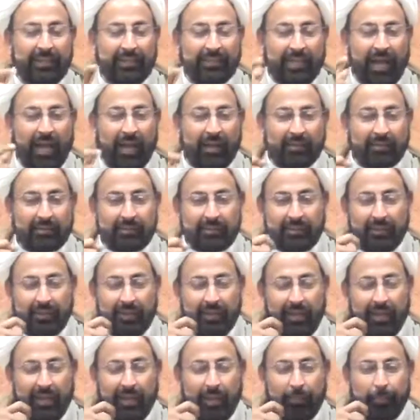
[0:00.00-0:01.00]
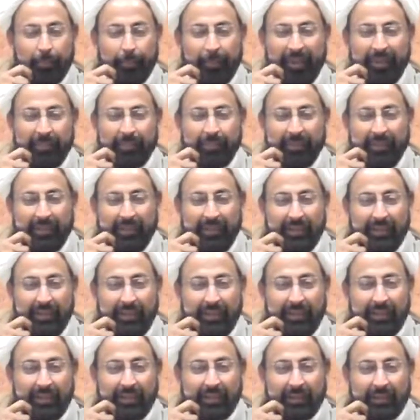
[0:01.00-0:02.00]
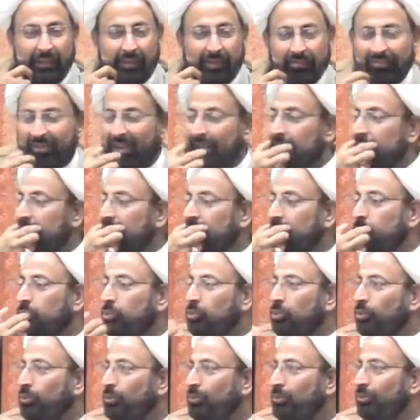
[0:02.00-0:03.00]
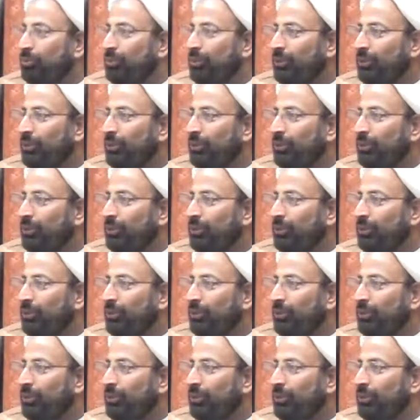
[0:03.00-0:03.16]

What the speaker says: thought, maybe were these two?